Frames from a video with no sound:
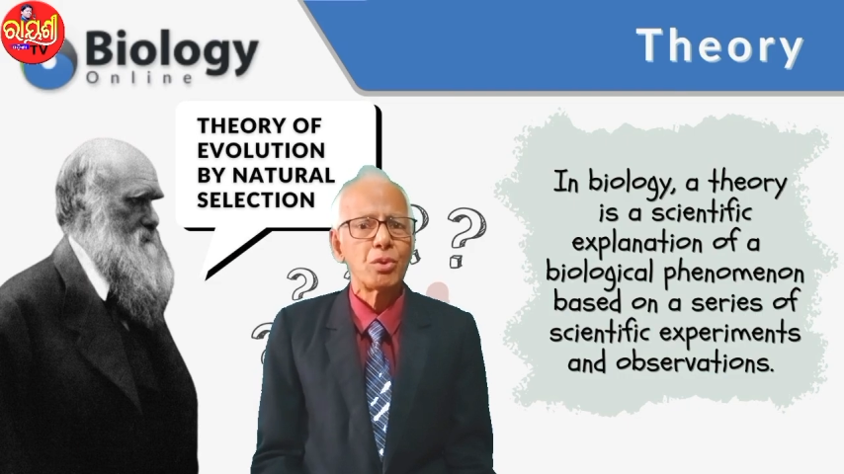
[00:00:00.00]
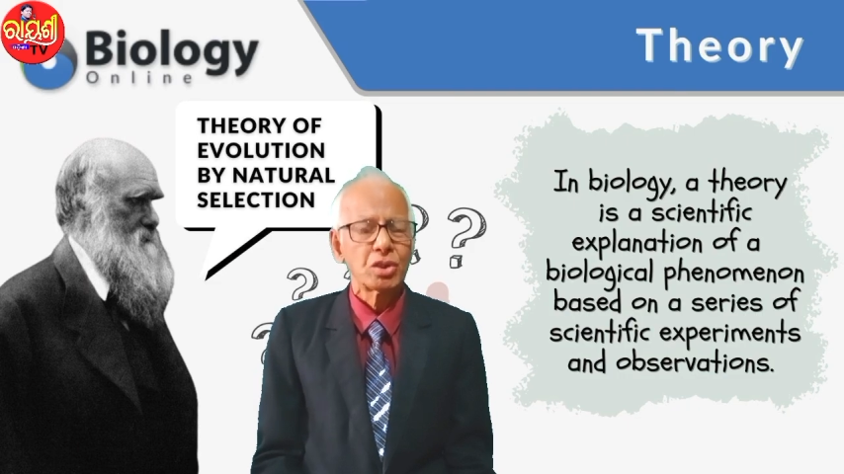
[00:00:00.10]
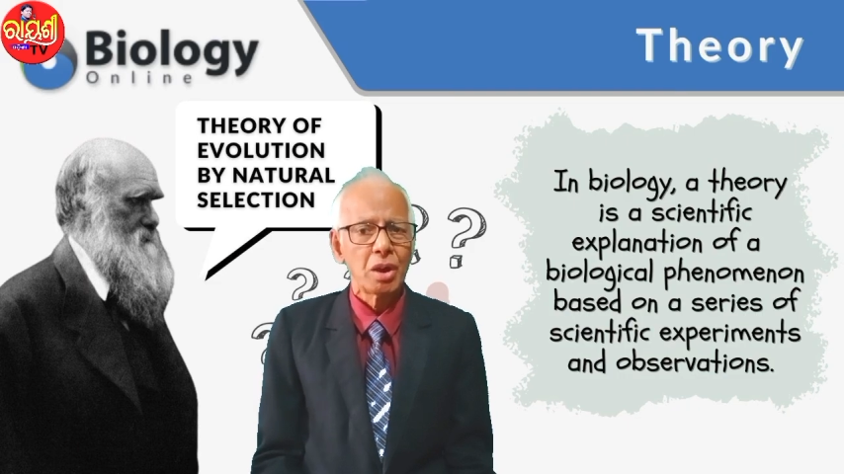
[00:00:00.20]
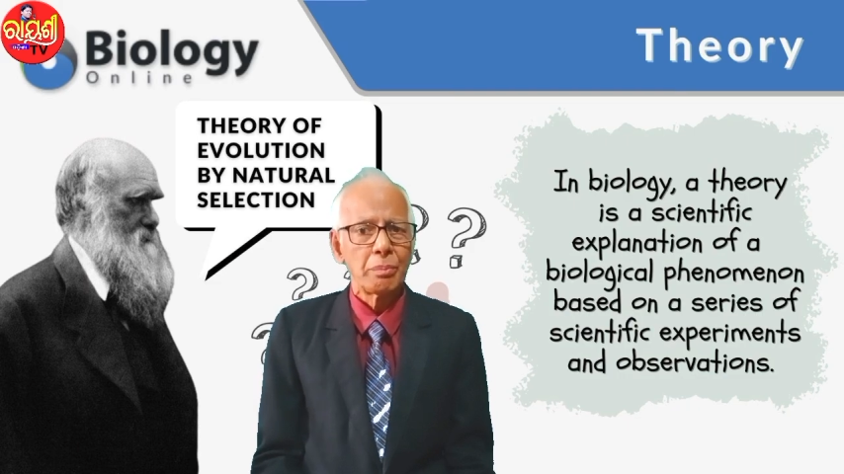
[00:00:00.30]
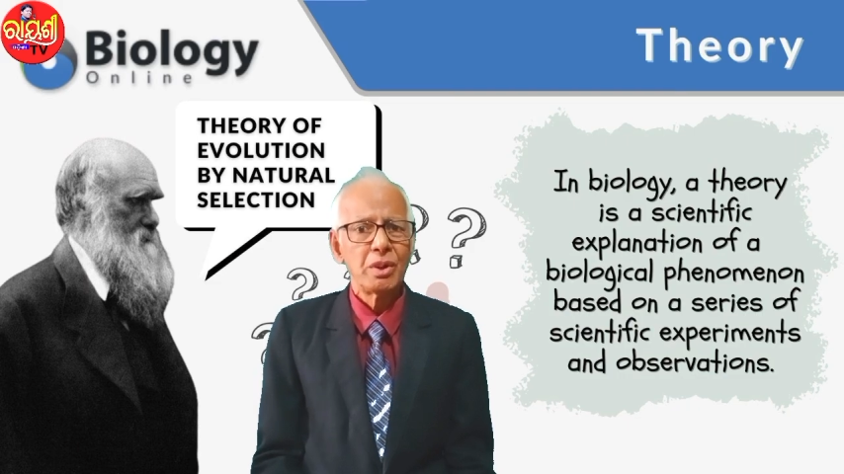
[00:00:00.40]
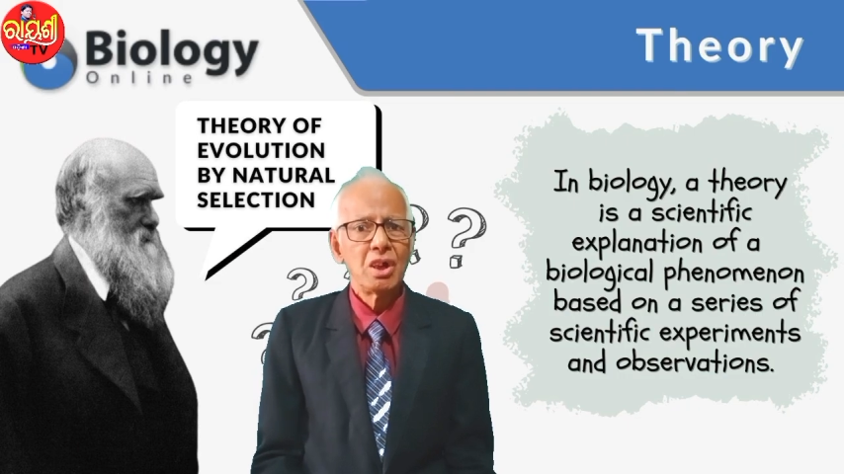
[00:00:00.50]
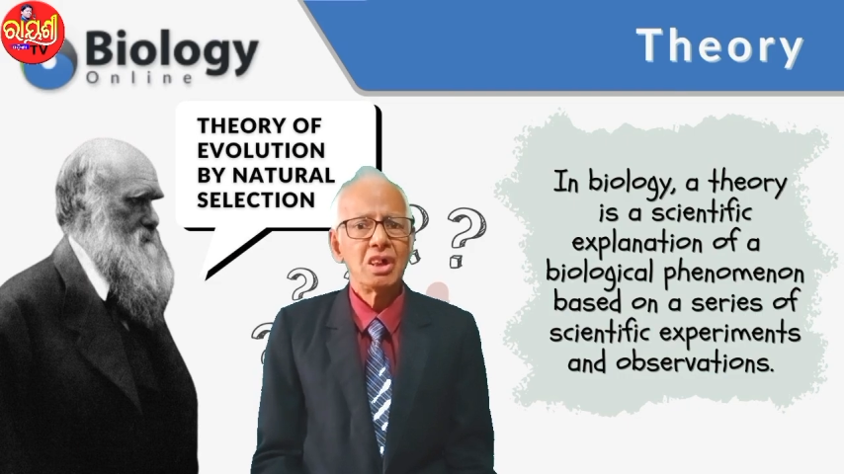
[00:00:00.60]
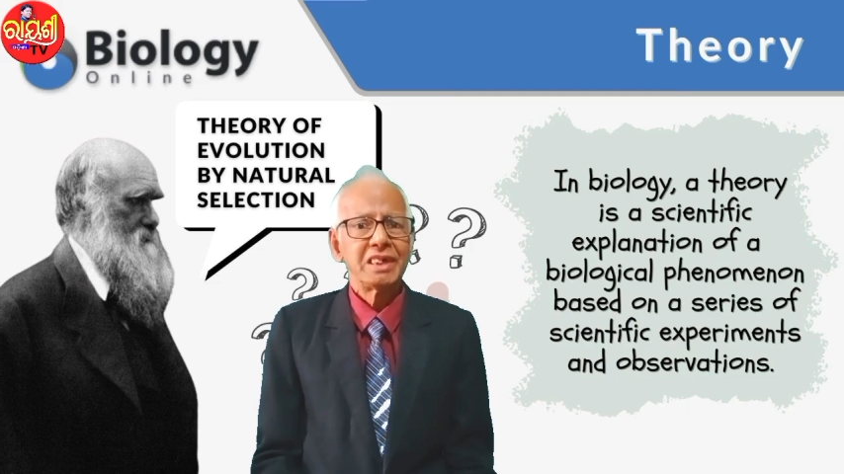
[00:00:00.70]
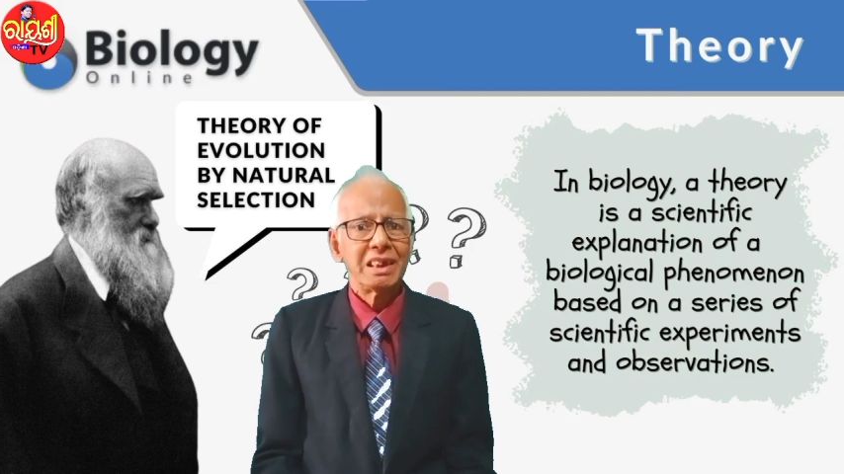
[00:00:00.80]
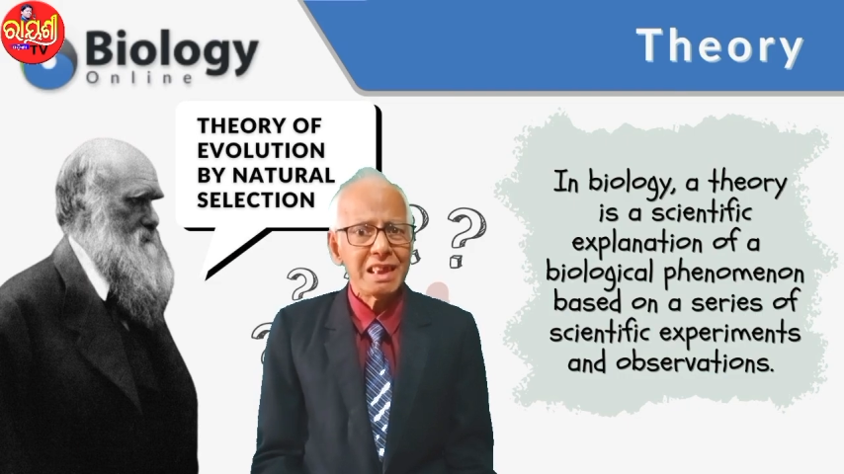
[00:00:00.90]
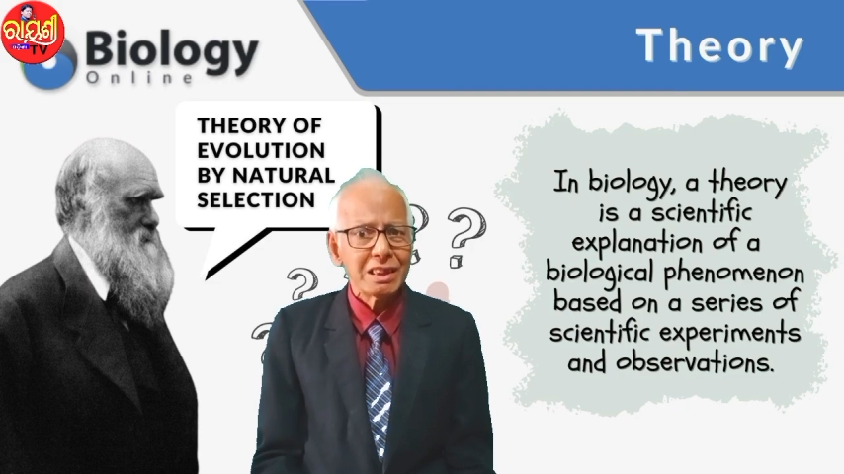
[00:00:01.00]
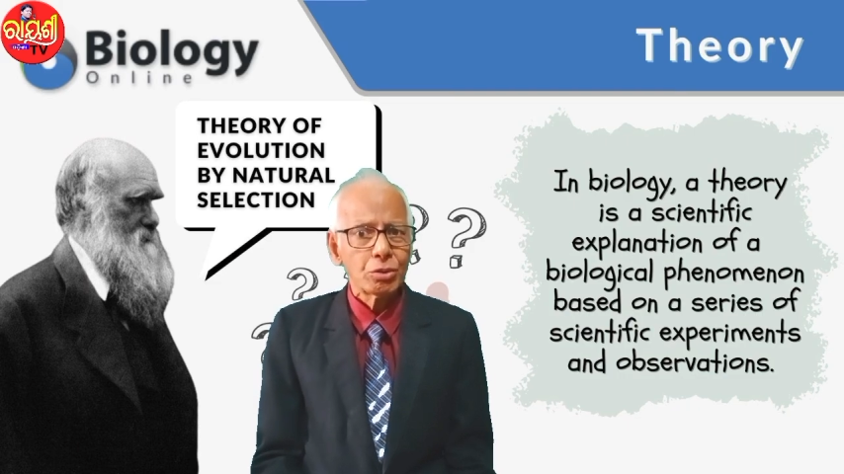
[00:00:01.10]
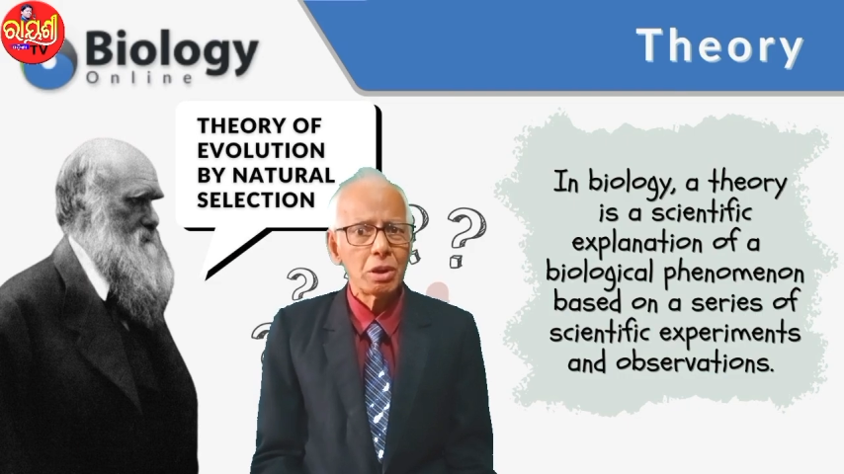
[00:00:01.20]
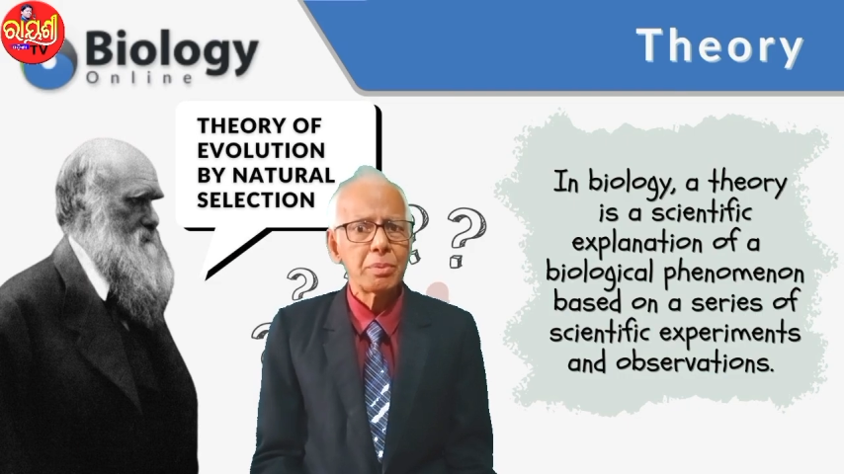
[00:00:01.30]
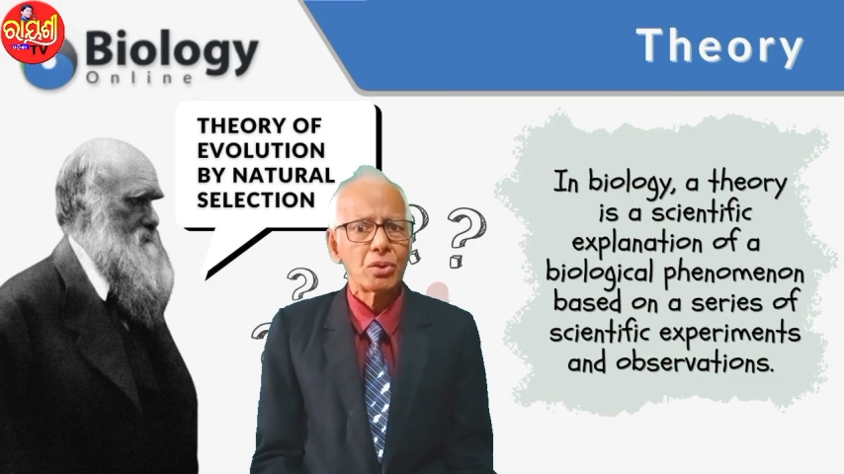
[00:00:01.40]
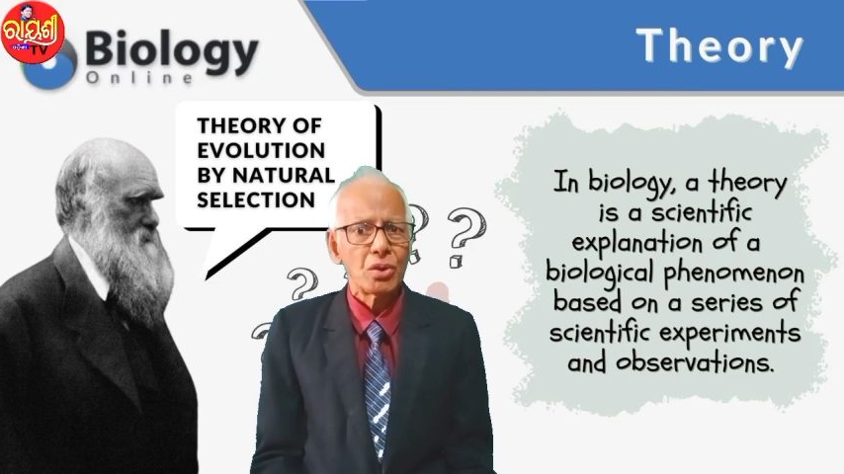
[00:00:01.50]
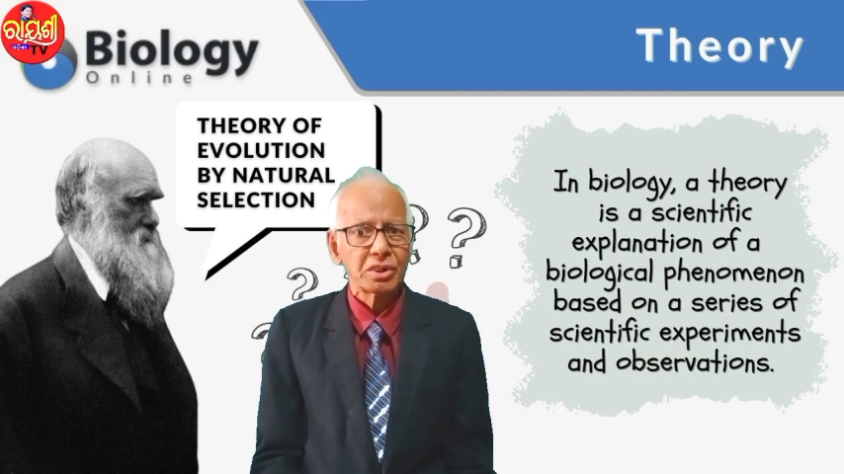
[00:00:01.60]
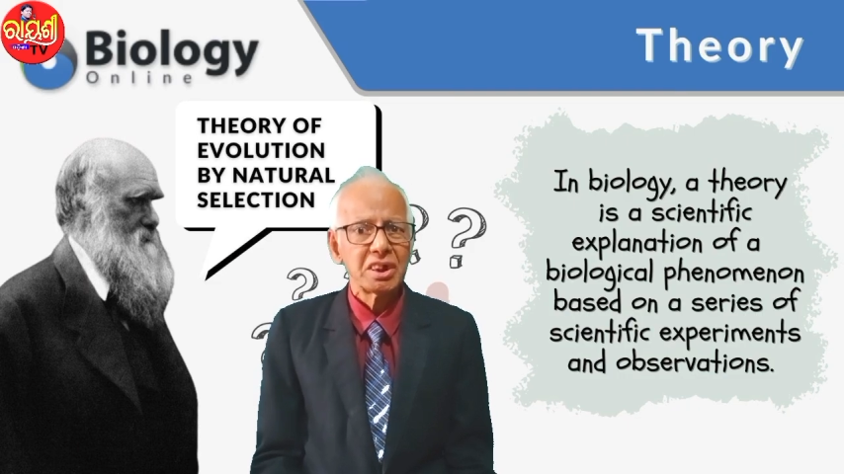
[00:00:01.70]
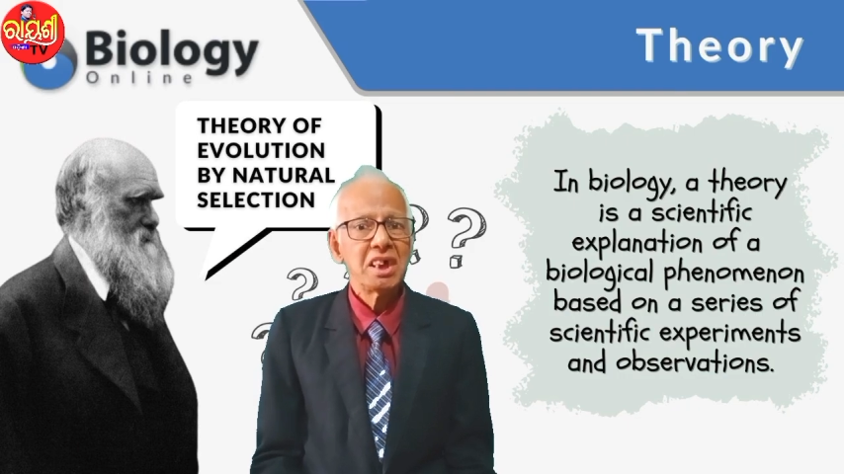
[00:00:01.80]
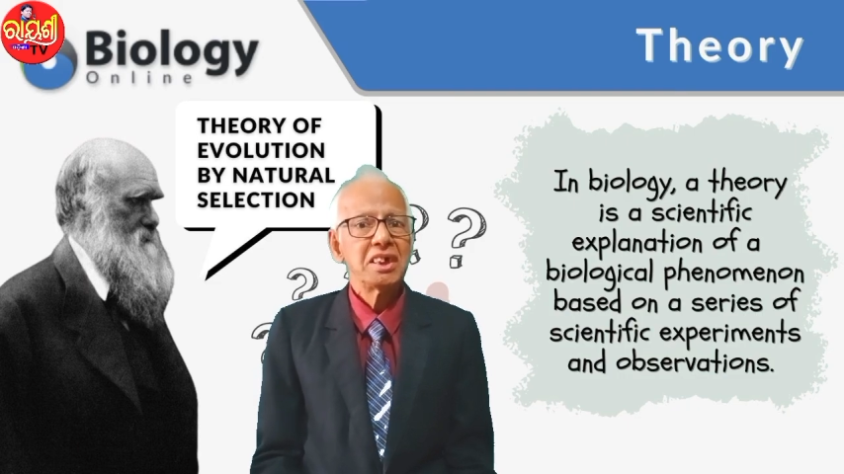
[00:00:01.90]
bookshop, the less will be cost.